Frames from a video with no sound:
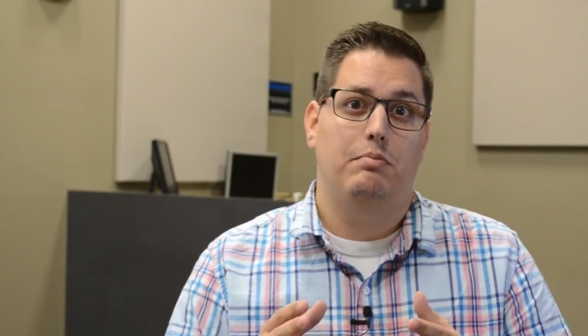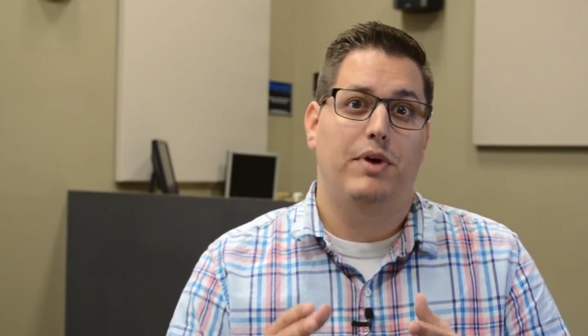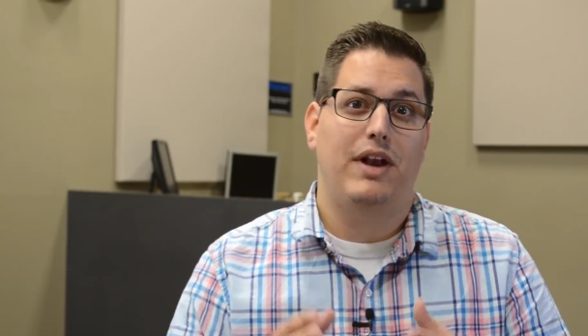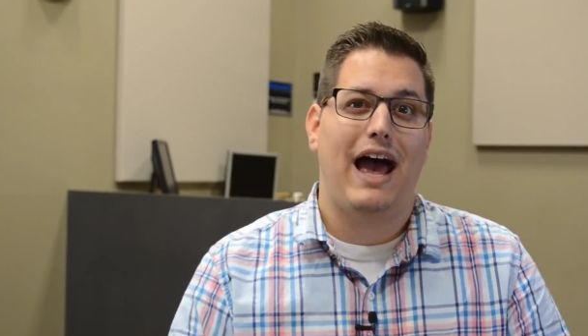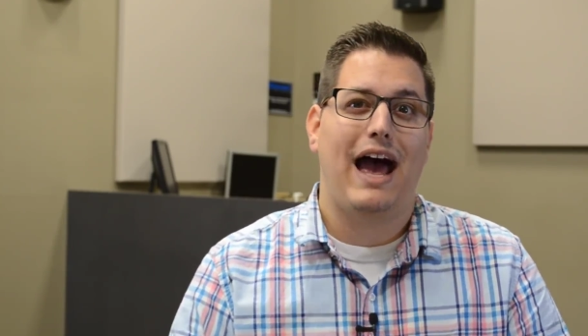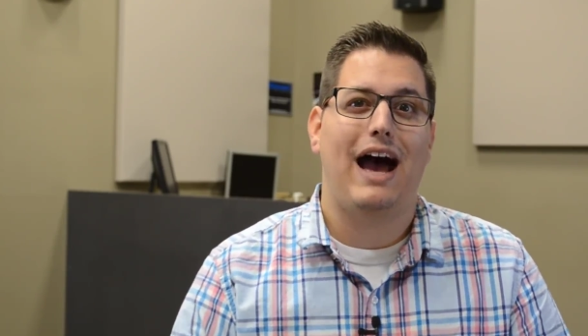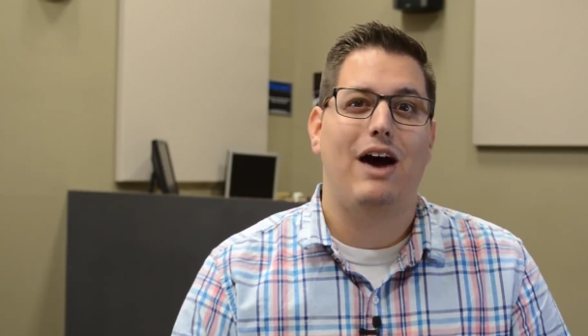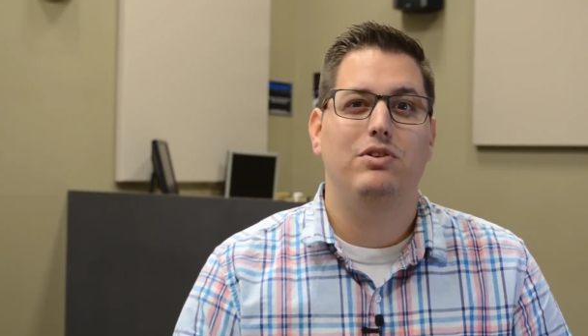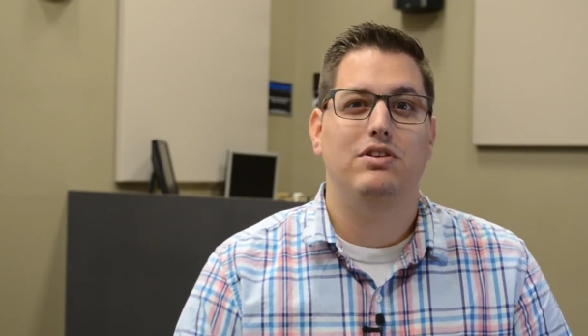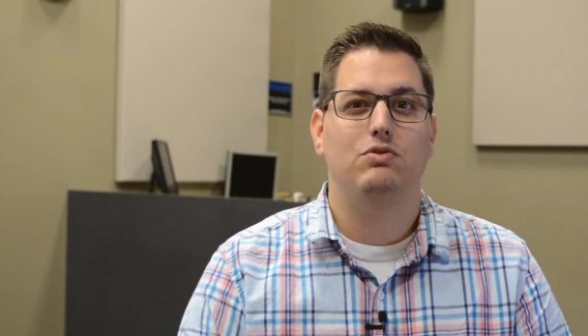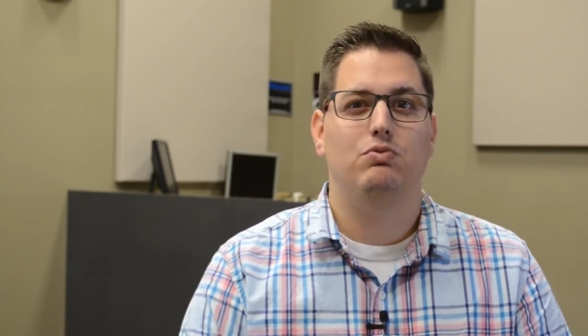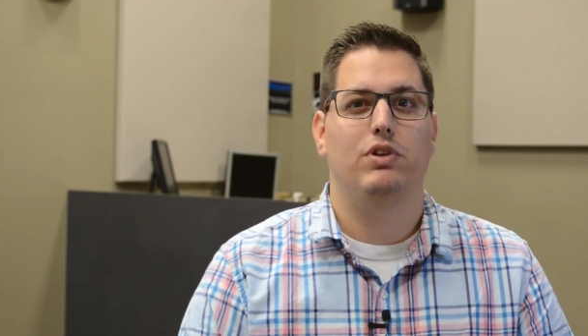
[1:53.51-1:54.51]
But how
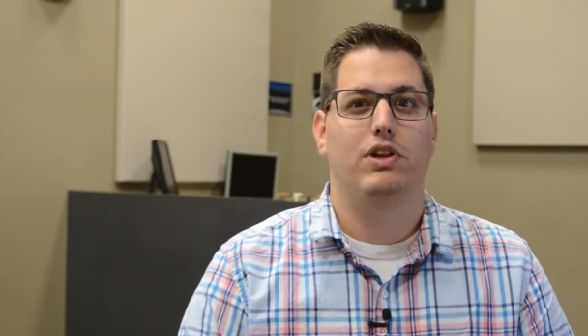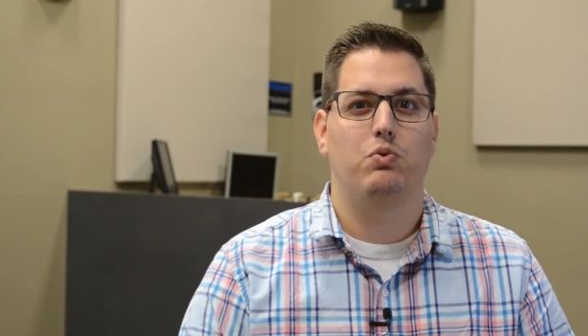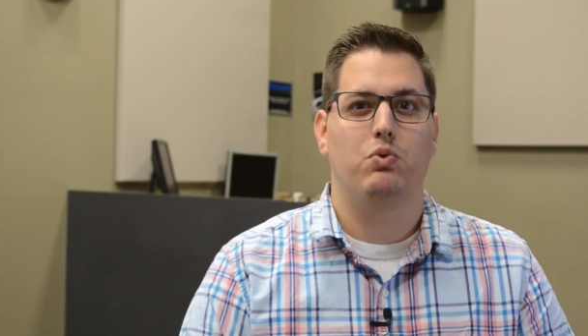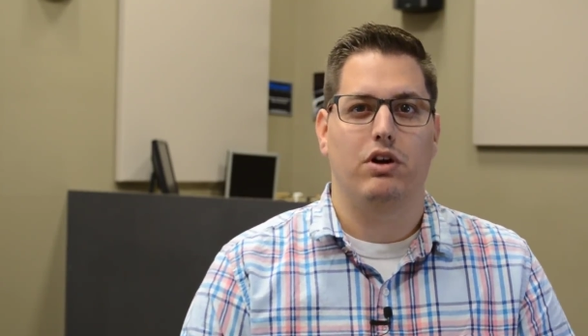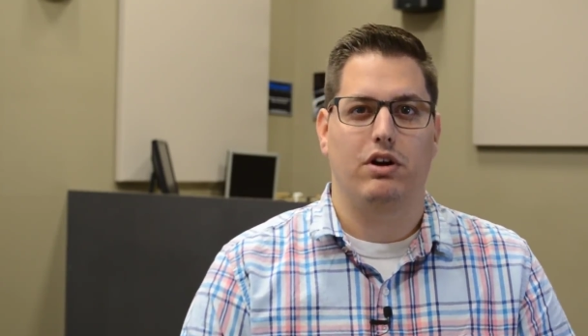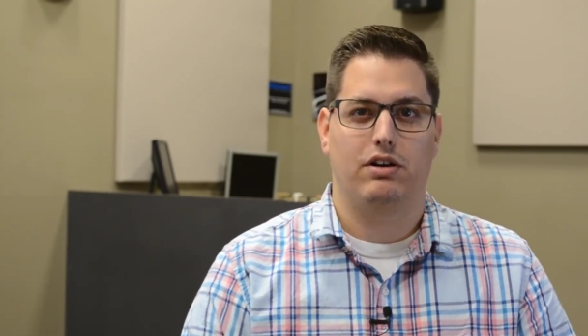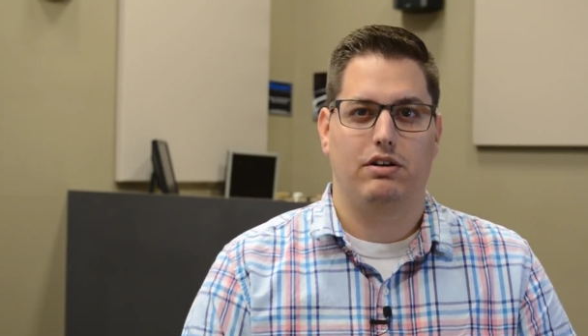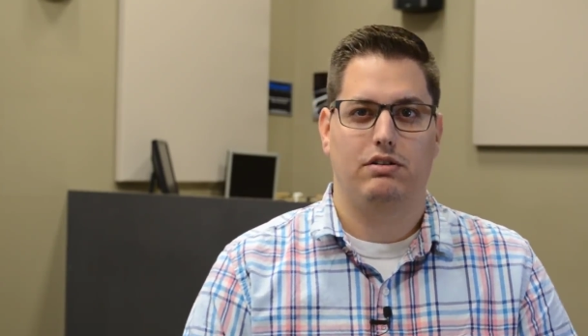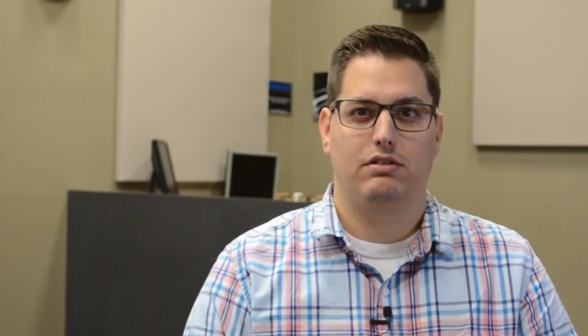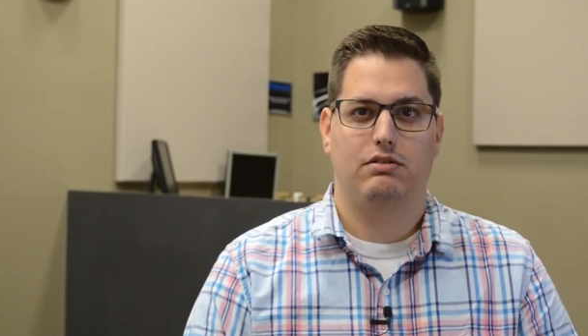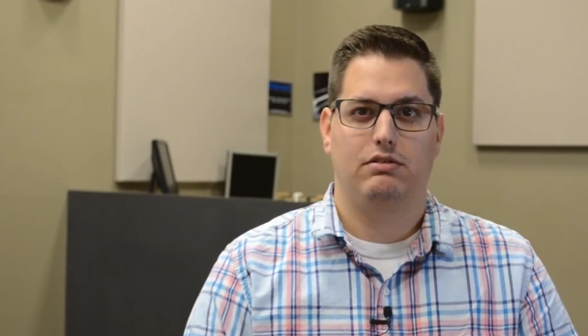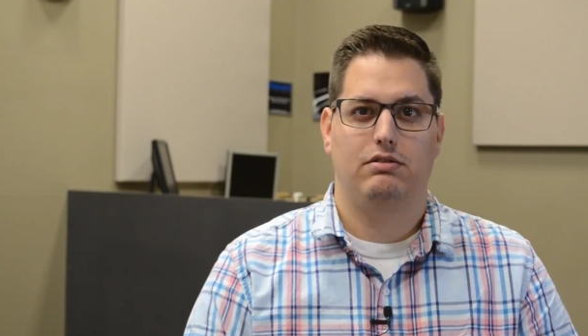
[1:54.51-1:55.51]
does it really work?
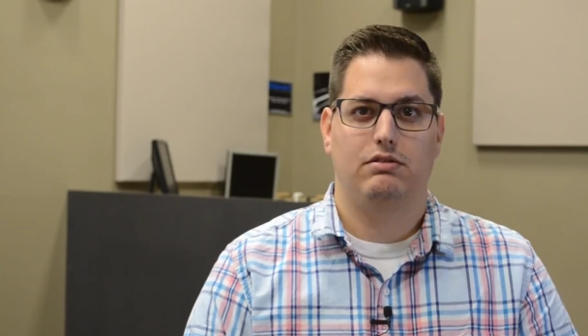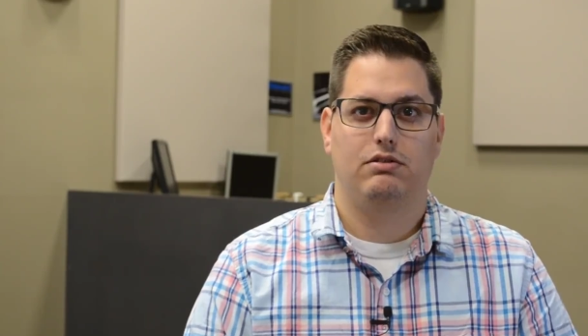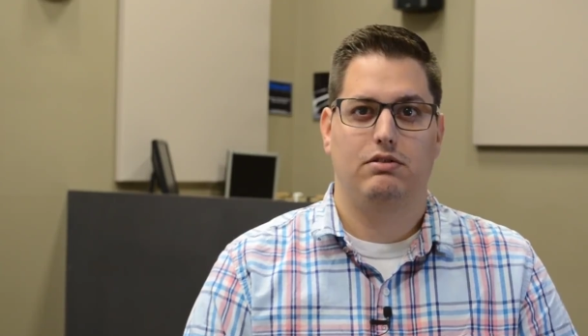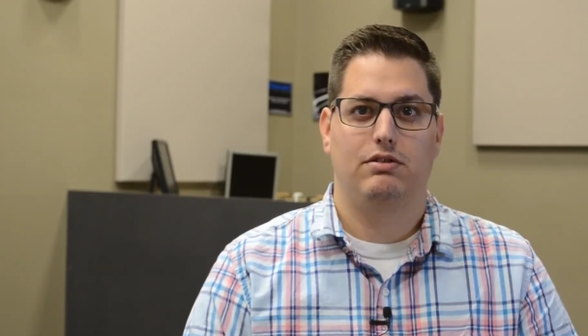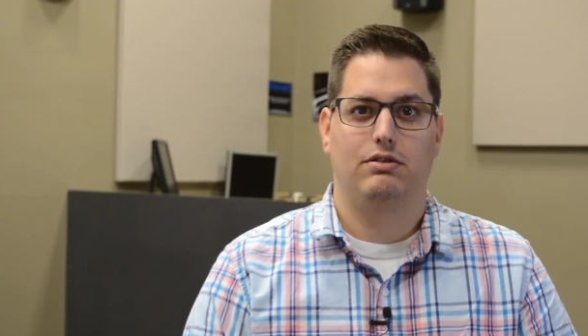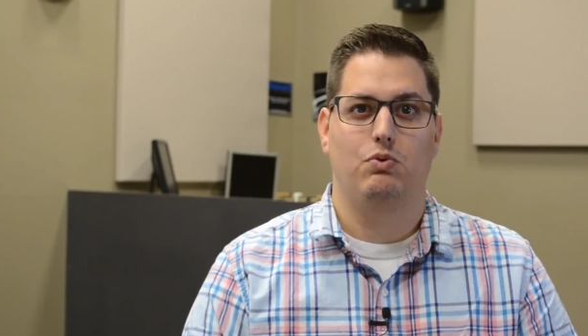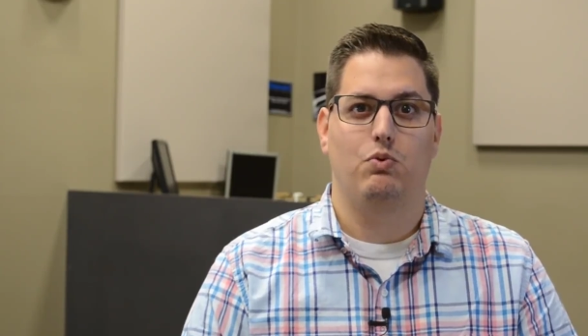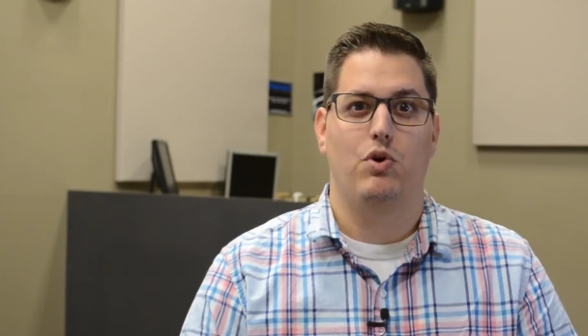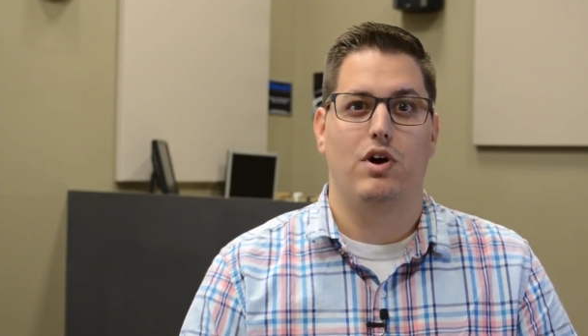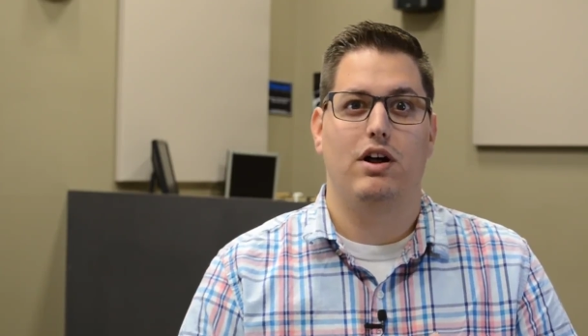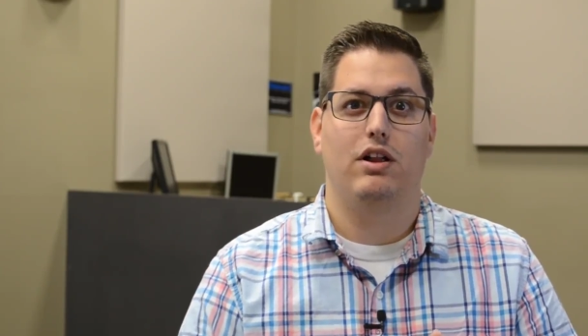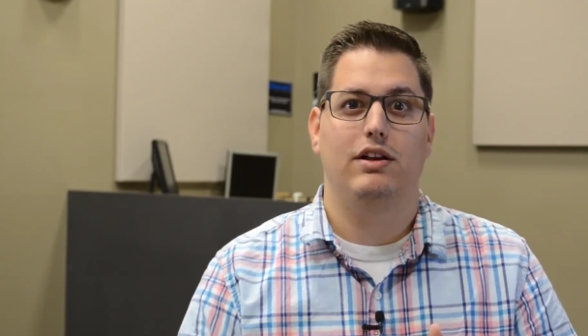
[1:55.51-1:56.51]

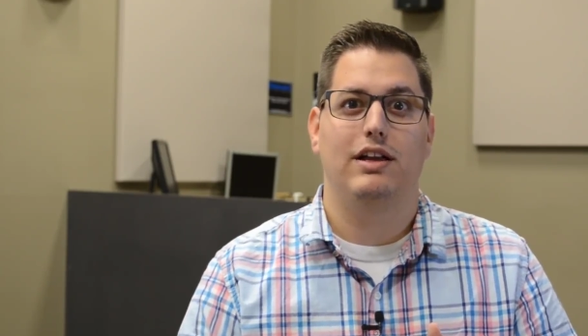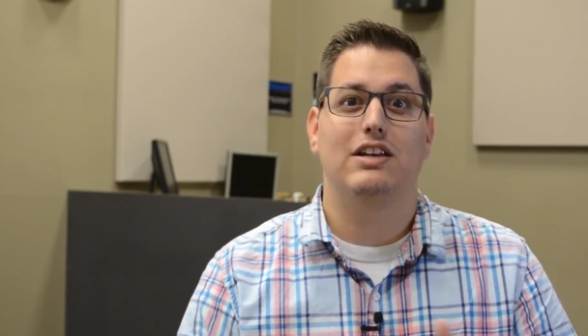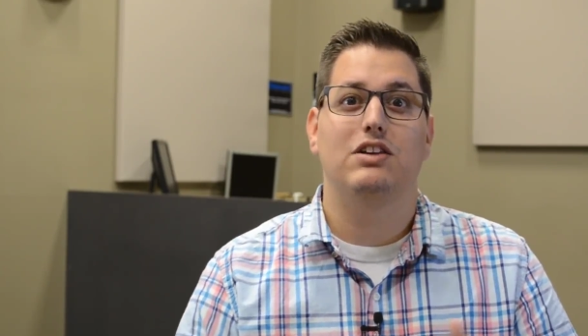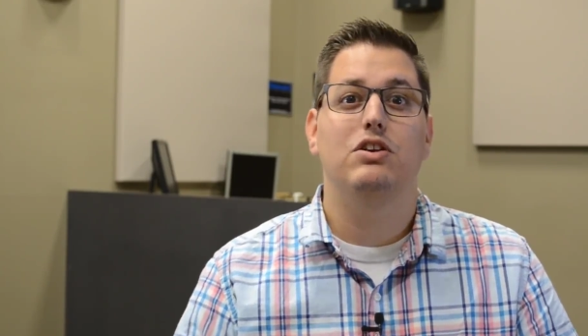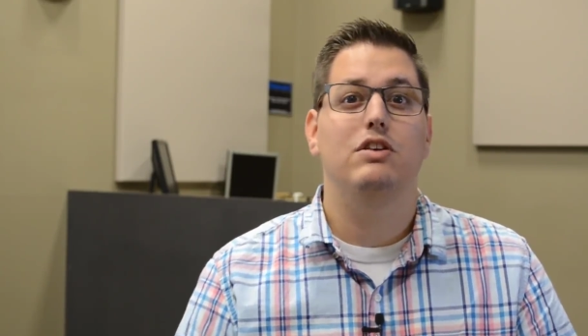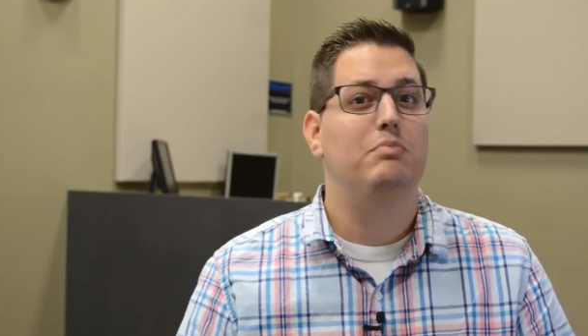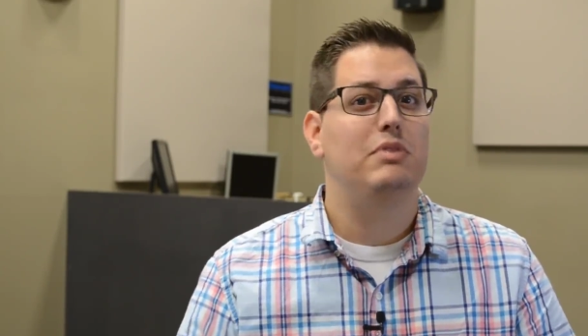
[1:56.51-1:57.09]
Well, it couldn't be